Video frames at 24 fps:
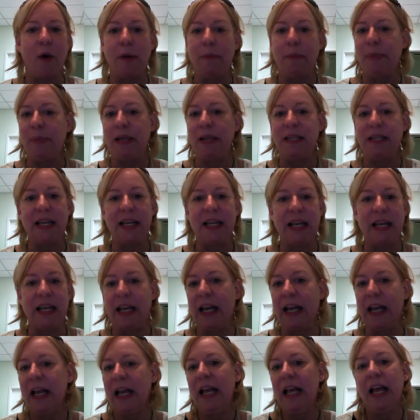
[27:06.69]

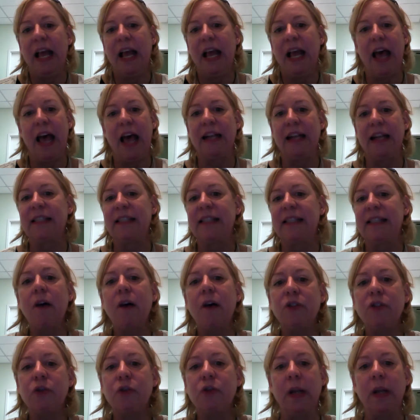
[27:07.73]
OMPT. And it
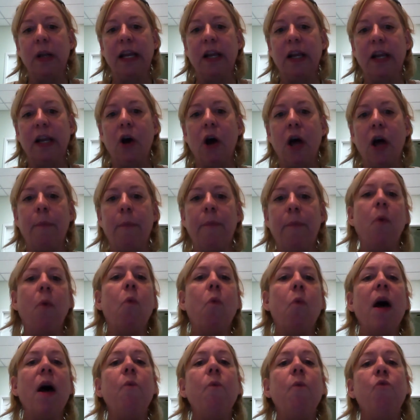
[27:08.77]
sounds really good, but
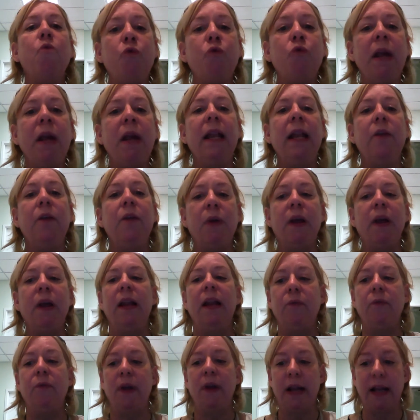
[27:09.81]
what really,
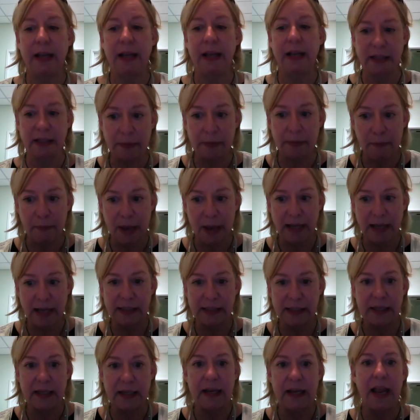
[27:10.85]
really, really gets
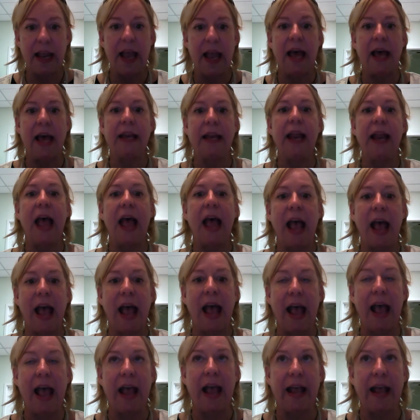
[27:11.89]
missed in
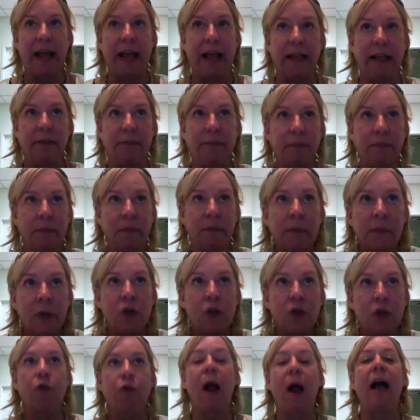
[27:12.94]
a
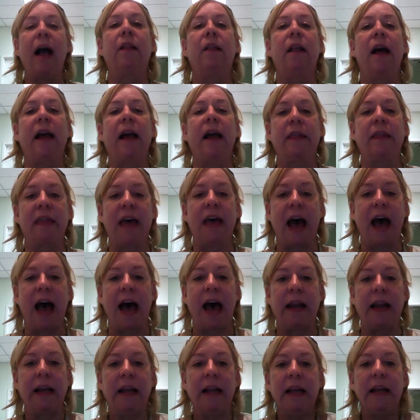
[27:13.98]
track like
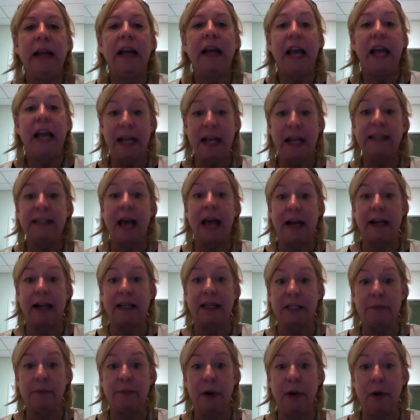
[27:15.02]
that is that
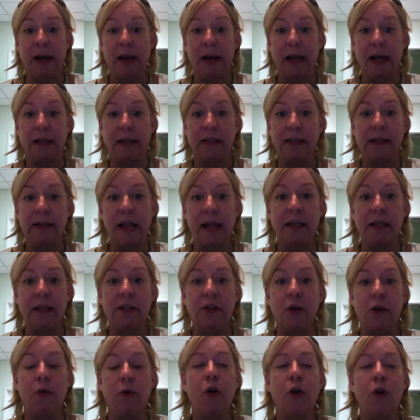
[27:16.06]
experience. And
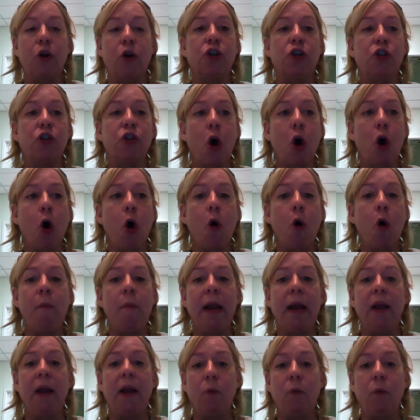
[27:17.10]
so there are so
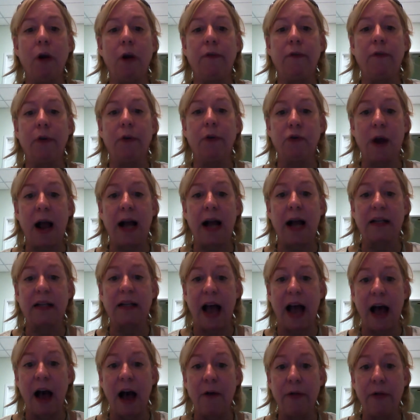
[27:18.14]
many wonderful tracks
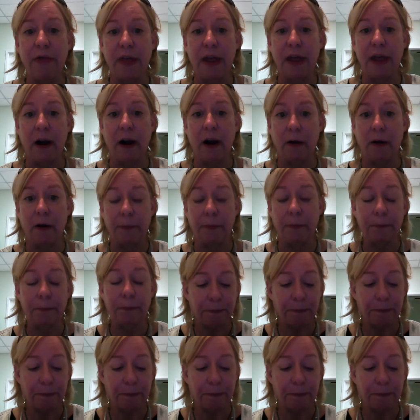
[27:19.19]
out there